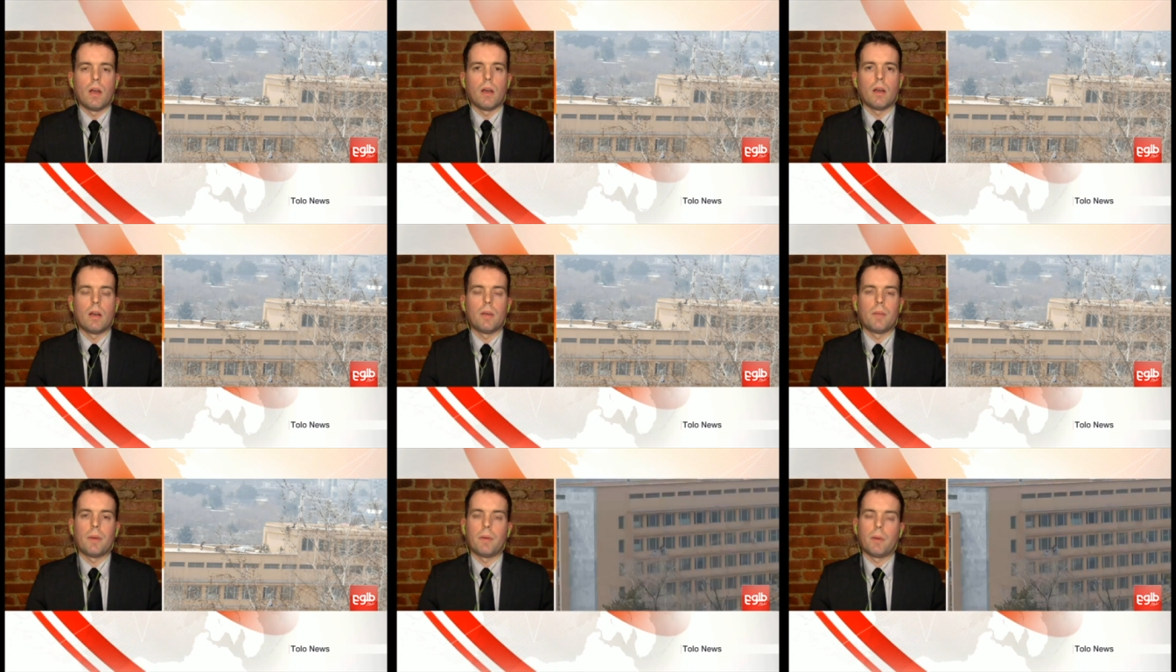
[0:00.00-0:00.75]

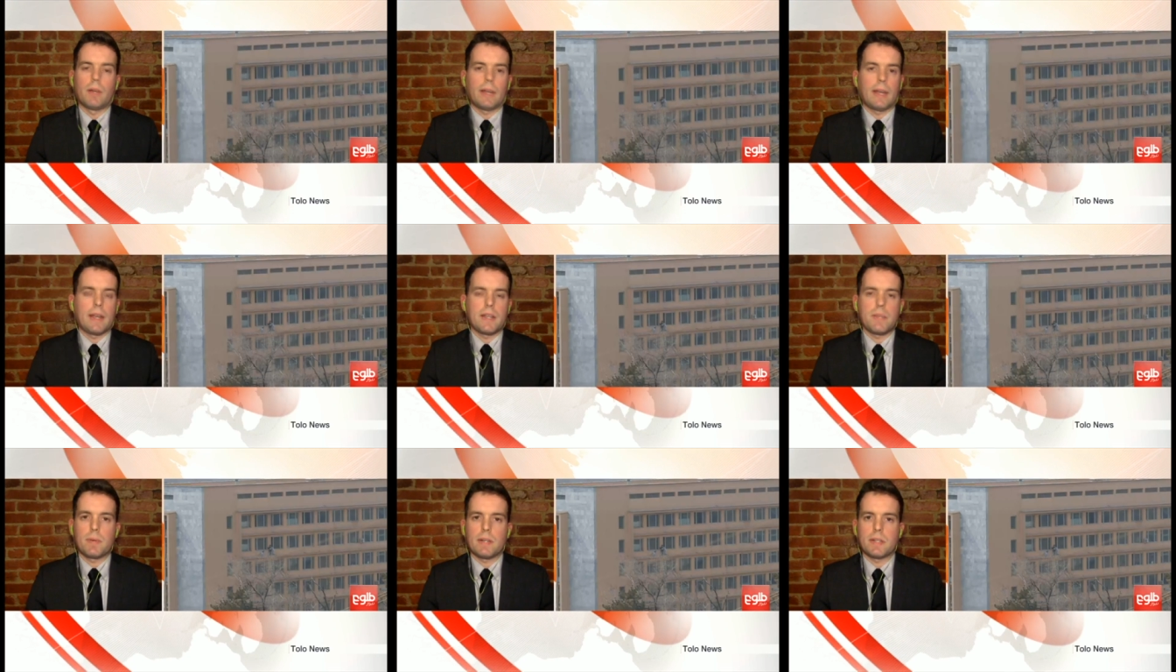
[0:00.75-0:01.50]
Um, well, I
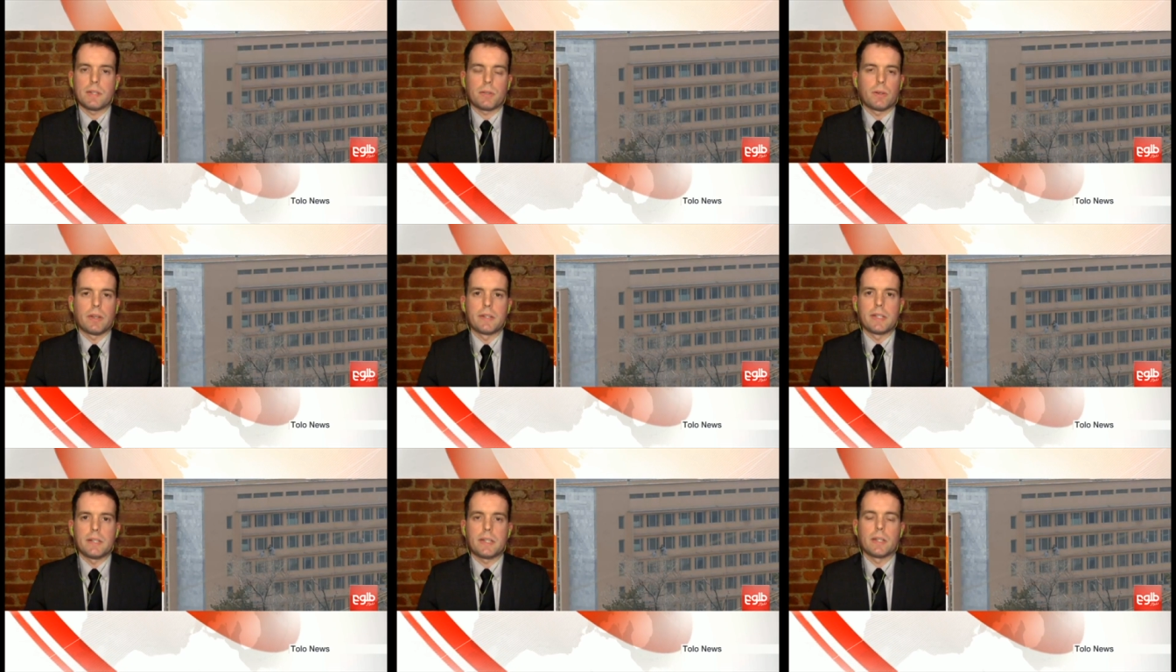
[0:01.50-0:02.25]
can't speak to sort of the
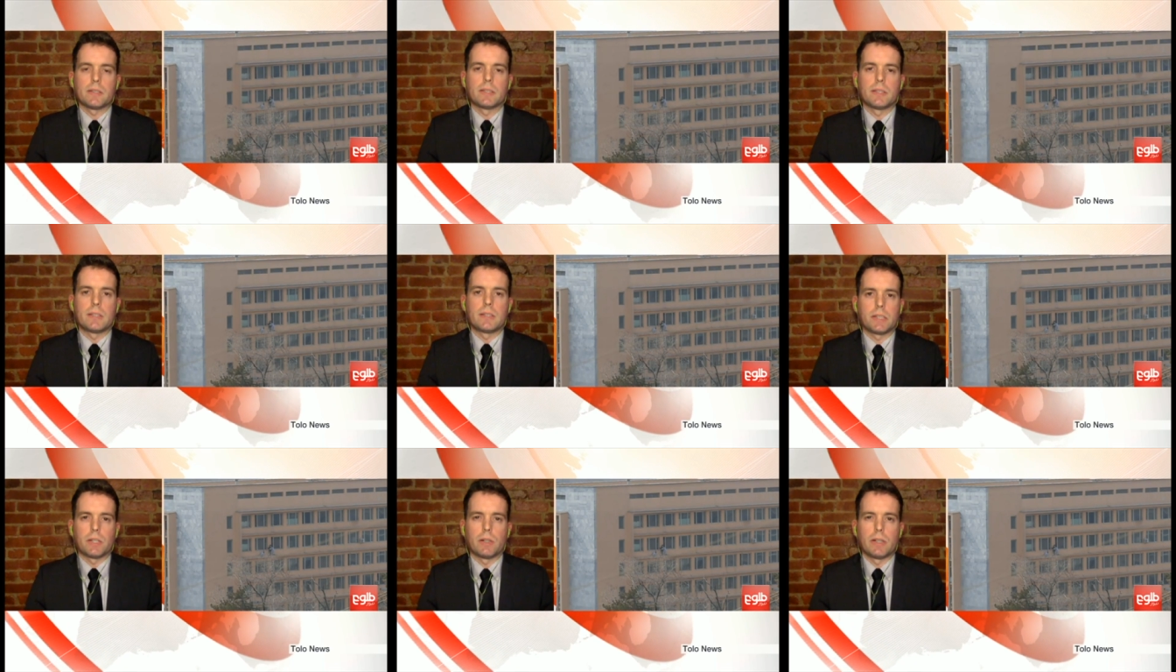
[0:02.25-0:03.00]
details of the
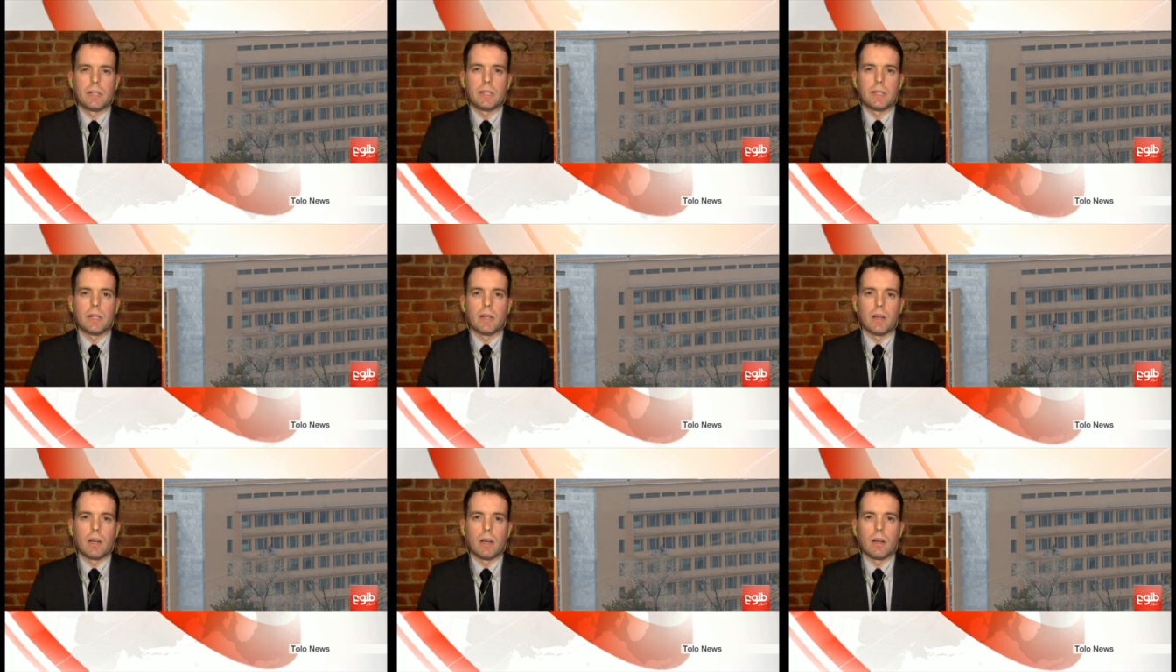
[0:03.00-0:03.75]
security
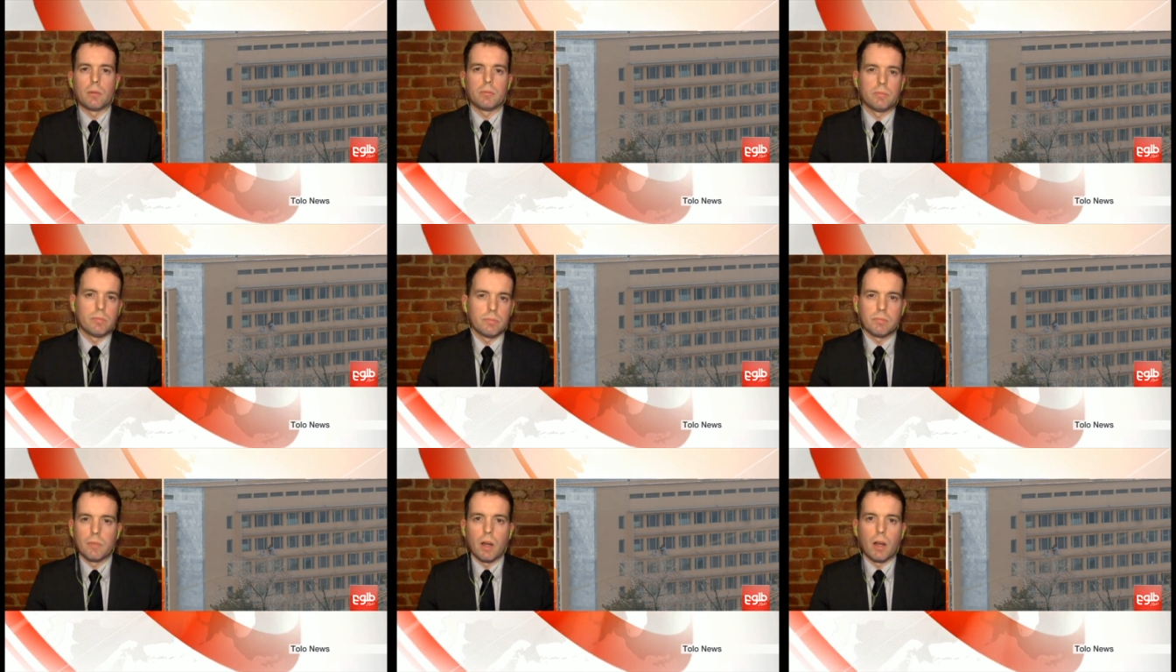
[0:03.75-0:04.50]
uh,
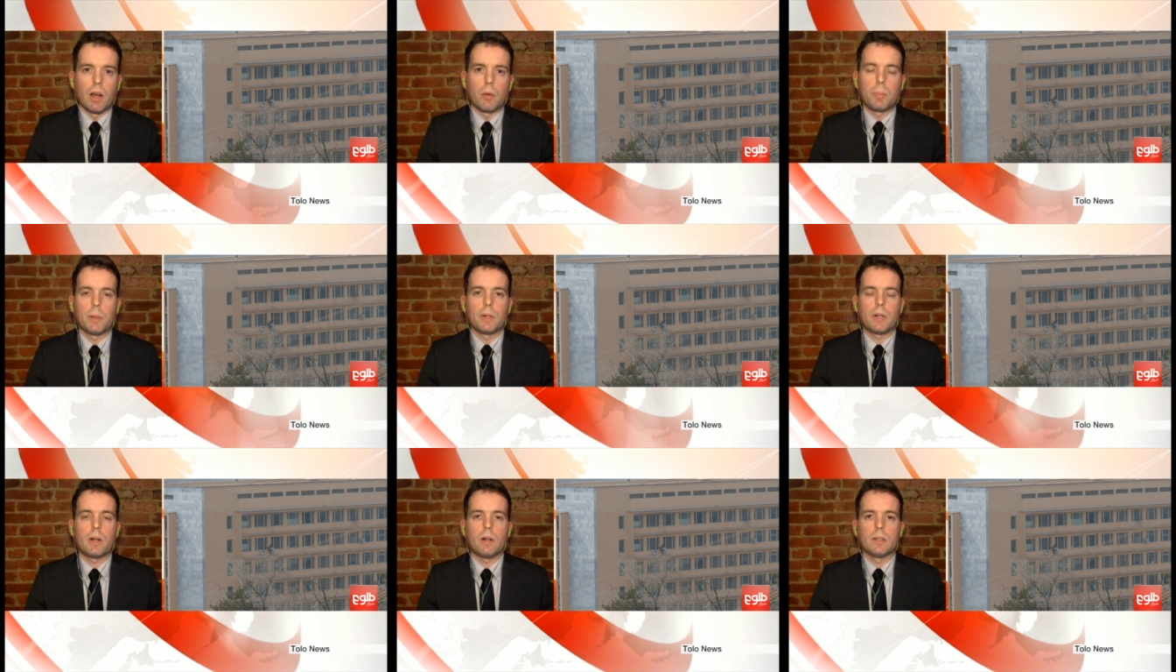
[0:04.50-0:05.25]
uh,
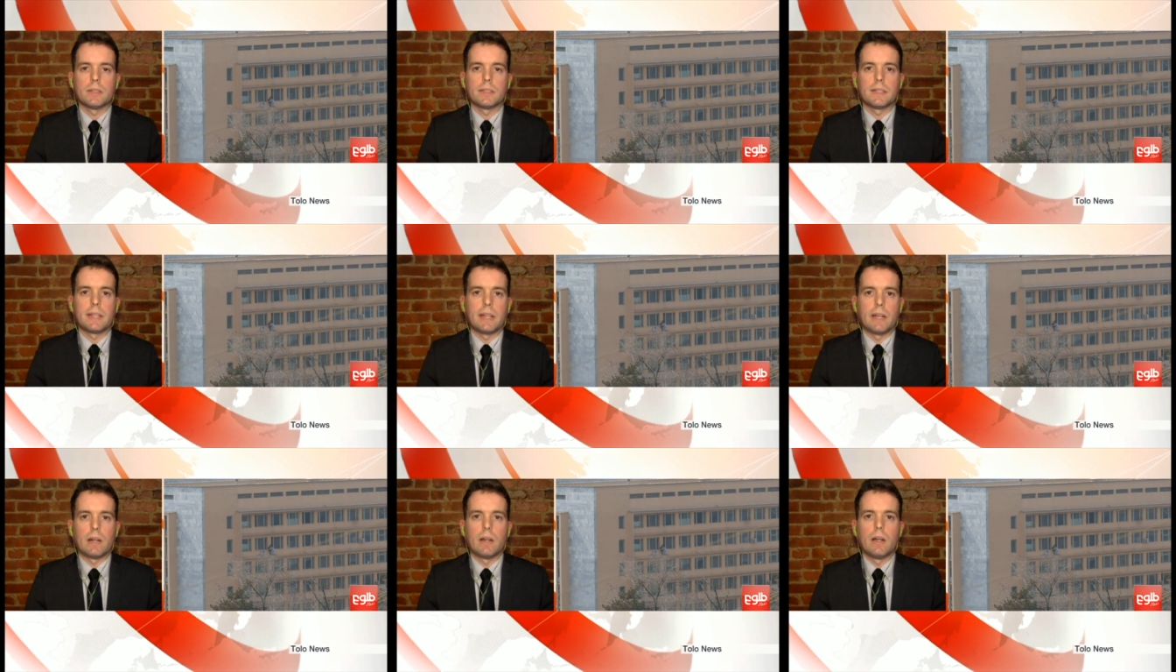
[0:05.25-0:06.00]
protocols
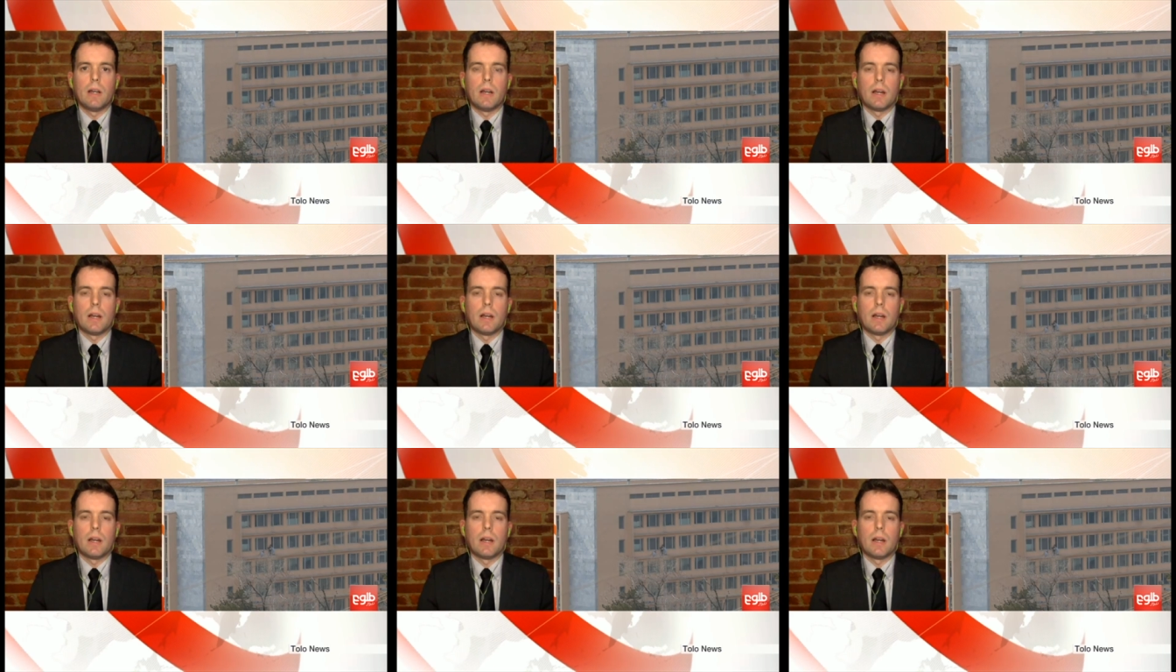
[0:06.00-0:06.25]
there.